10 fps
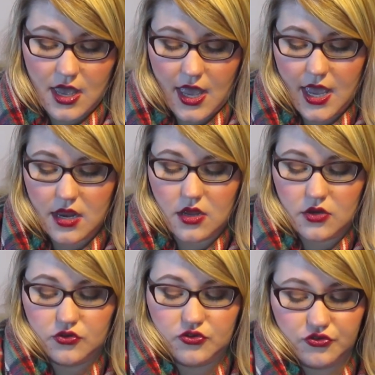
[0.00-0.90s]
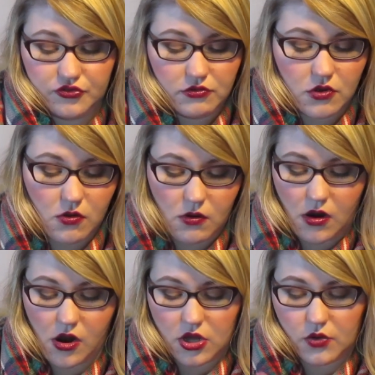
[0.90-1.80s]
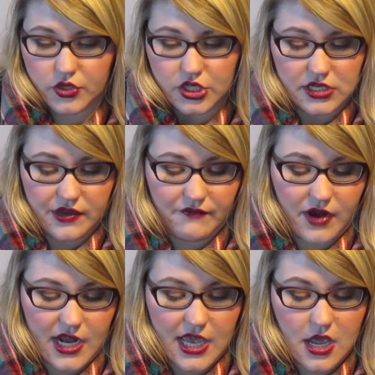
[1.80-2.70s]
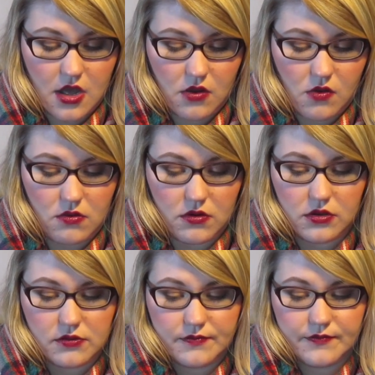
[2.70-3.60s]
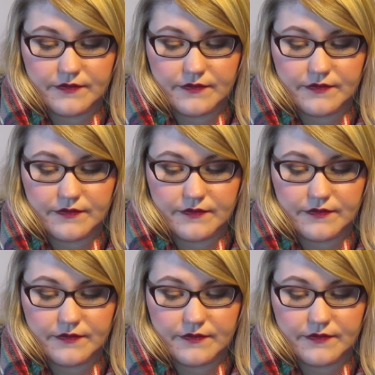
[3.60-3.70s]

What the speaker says: And True Coral, which is a Ready Coral.